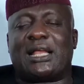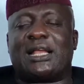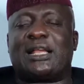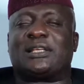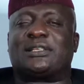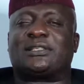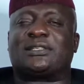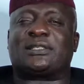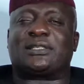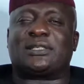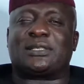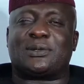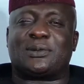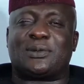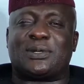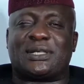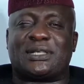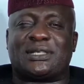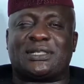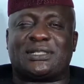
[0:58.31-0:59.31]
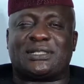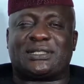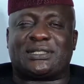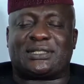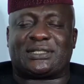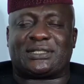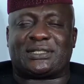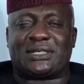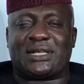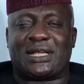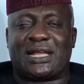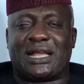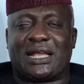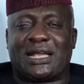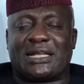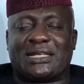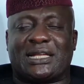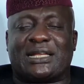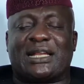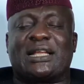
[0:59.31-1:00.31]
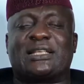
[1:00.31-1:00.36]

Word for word: a series that